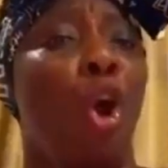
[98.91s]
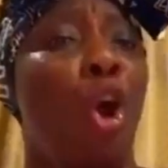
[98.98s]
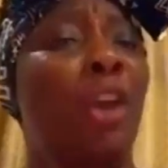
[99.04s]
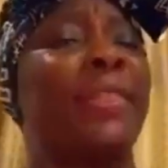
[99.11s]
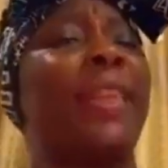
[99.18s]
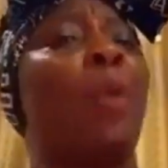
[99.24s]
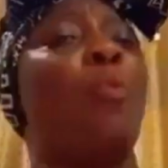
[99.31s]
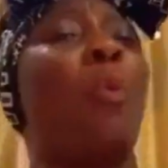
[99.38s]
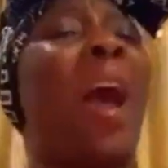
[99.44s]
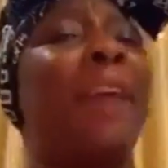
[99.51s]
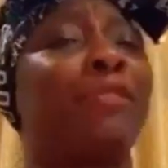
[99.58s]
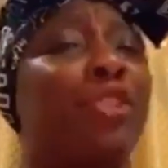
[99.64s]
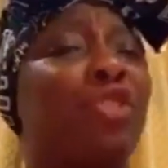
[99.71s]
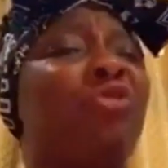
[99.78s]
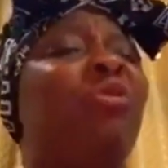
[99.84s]
or the
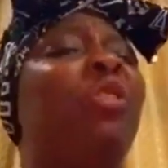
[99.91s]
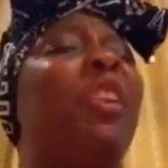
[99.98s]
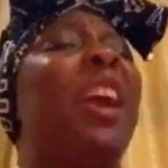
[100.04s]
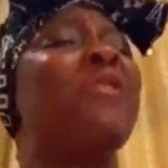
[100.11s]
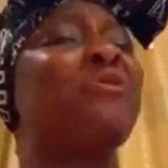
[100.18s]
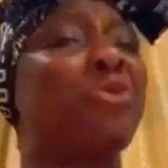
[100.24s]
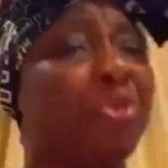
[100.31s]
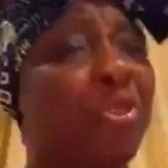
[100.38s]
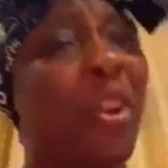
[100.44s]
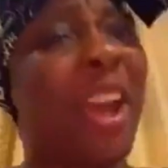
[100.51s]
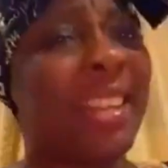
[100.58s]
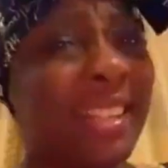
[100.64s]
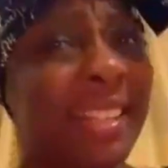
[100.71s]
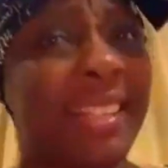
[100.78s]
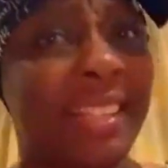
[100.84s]
wife should
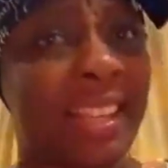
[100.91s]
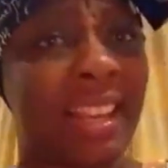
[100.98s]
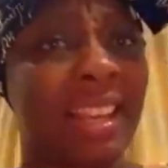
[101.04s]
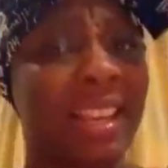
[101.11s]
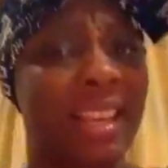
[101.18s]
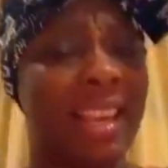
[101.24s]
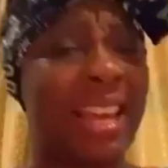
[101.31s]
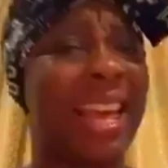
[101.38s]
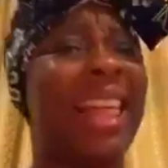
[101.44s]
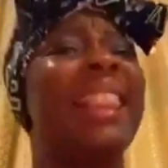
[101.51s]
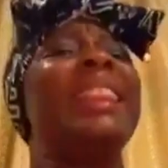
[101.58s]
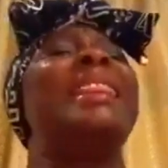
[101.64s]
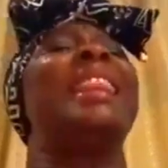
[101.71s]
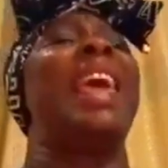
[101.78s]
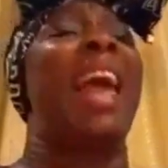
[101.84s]
reverence
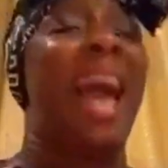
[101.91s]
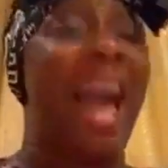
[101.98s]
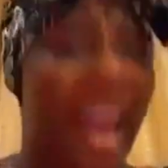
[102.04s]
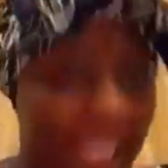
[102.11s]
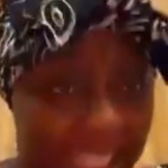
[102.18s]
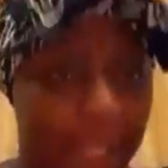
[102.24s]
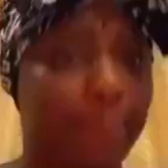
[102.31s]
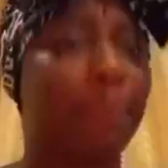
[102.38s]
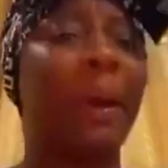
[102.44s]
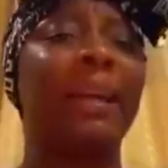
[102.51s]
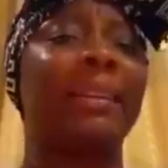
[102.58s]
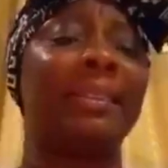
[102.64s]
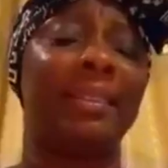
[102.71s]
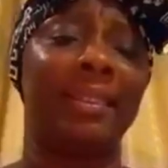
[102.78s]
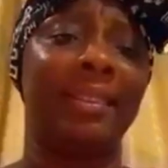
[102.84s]
the husband.